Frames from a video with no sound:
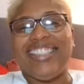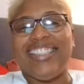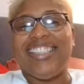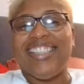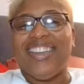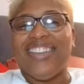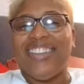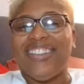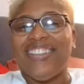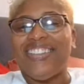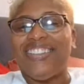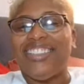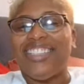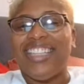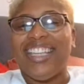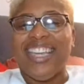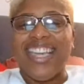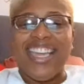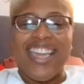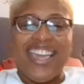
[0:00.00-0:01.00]
So
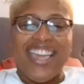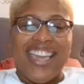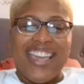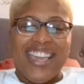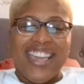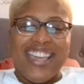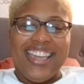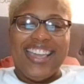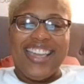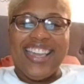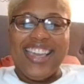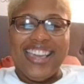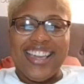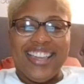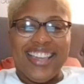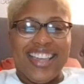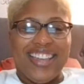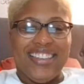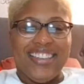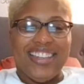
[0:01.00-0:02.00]
yeah,
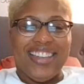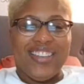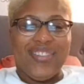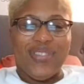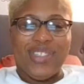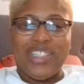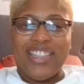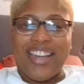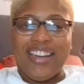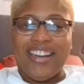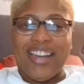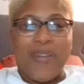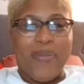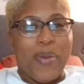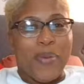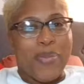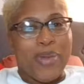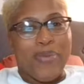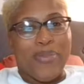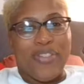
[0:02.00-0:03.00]
I'm starting. I'm
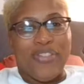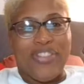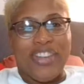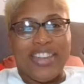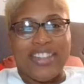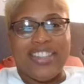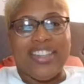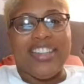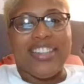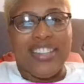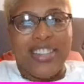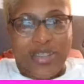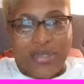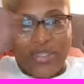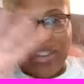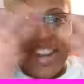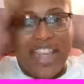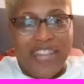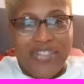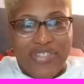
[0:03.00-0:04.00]
gonna be professional. So
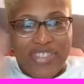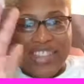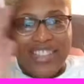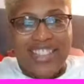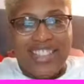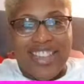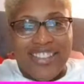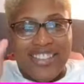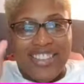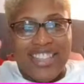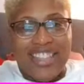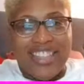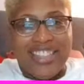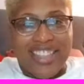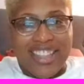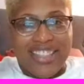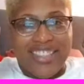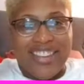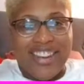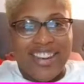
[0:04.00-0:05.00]
when I fix all this
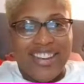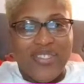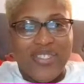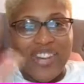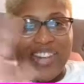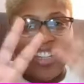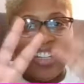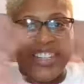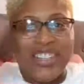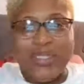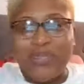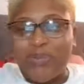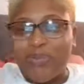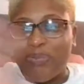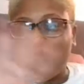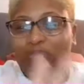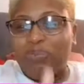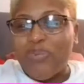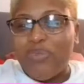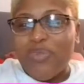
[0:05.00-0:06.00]
and I learn how to work it,
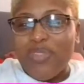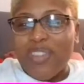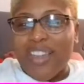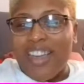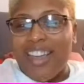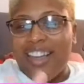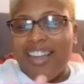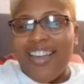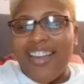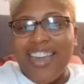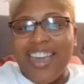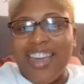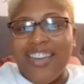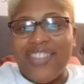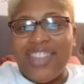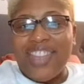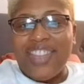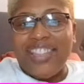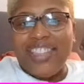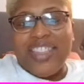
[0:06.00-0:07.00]
I'll have
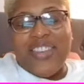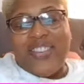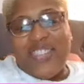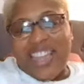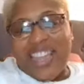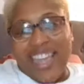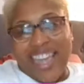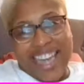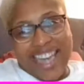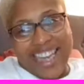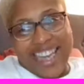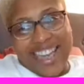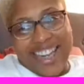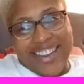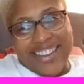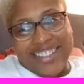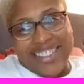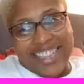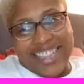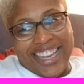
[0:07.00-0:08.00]
that stuff there. Hey,
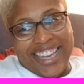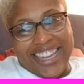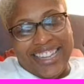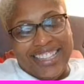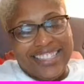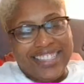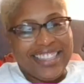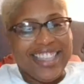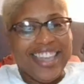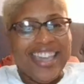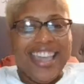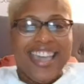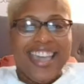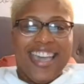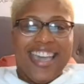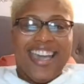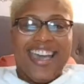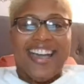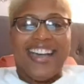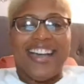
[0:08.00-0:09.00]
RT.
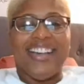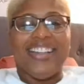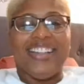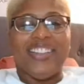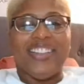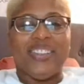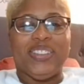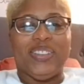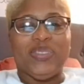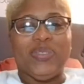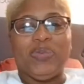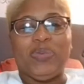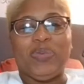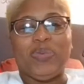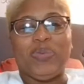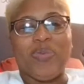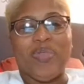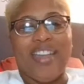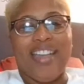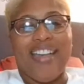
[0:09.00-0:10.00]
I
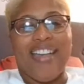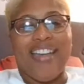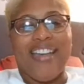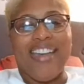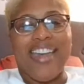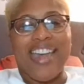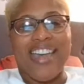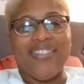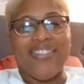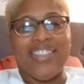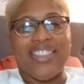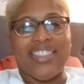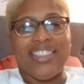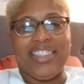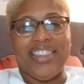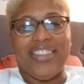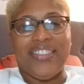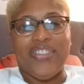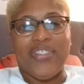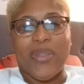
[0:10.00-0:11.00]
have the
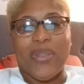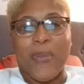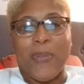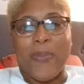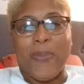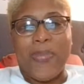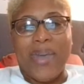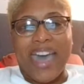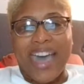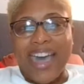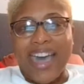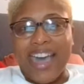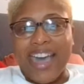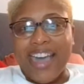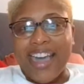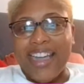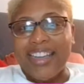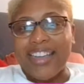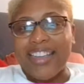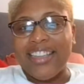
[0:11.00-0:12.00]
stuff in the
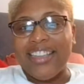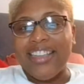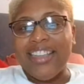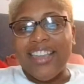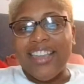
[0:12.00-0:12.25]
bag.